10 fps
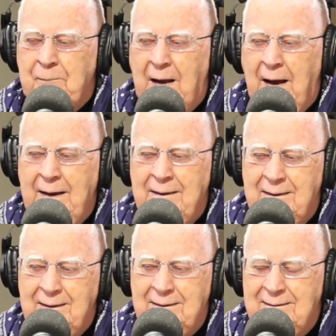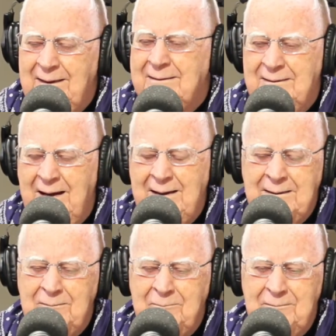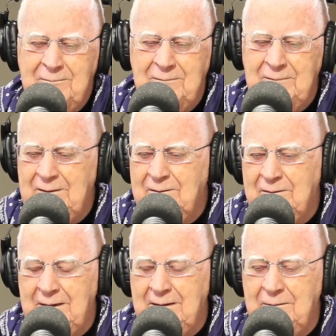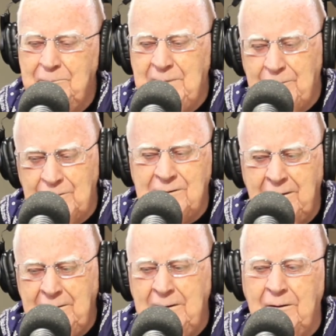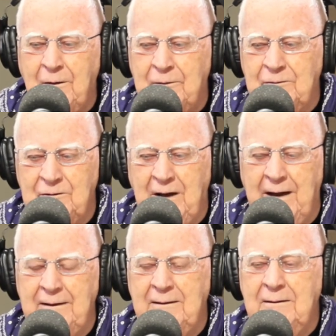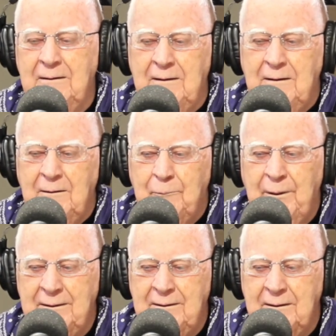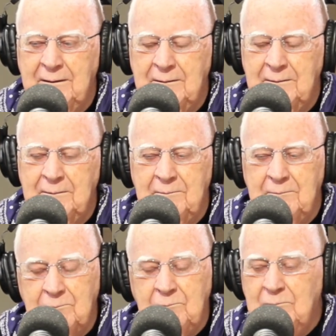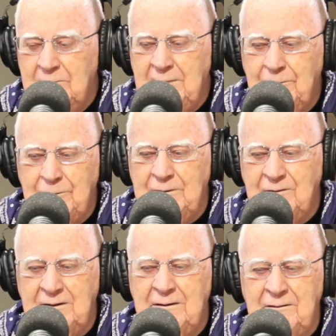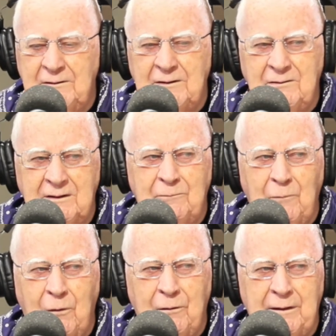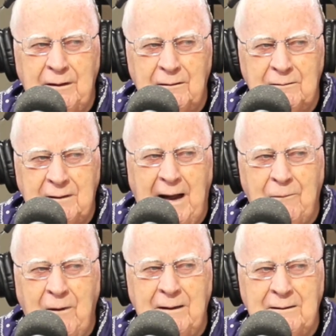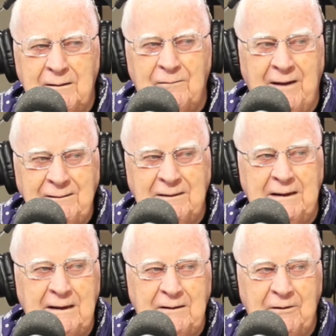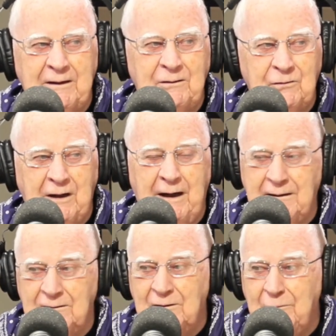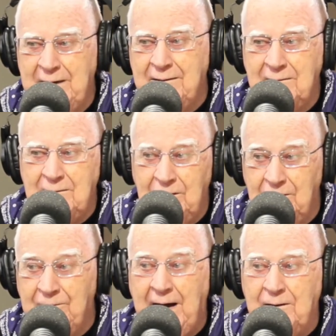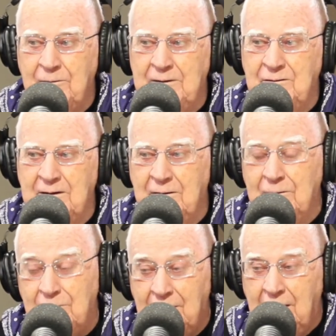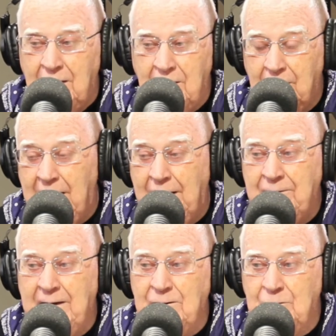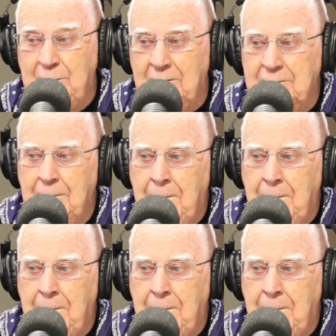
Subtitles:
at that time, they were starting to go to China, but it was still just more in Taiwan investing even in China to make factories there or have things built.